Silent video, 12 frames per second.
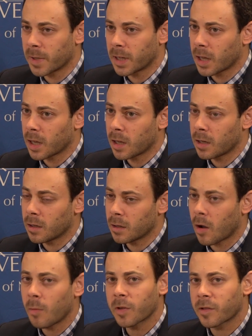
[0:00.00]

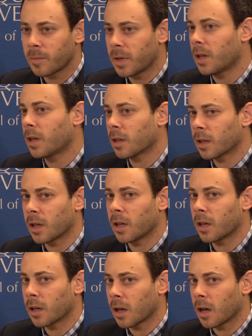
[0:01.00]
begin almost immediately